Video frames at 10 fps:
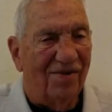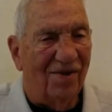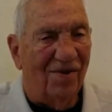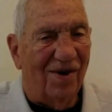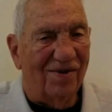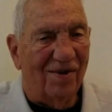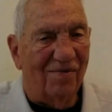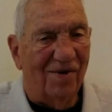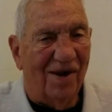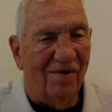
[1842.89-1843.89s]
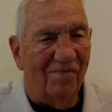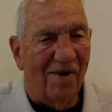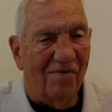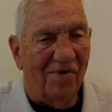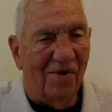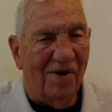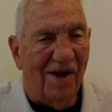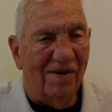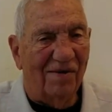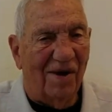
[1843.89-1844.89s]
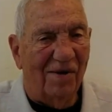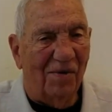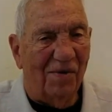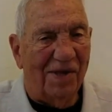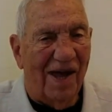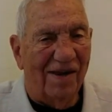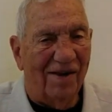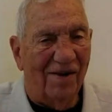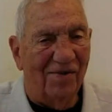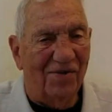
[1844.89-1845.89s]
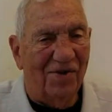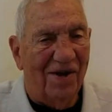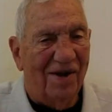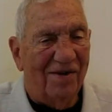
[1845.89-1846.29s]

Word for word: So I said, well, that ravioli, I, don't, I don't know what that is.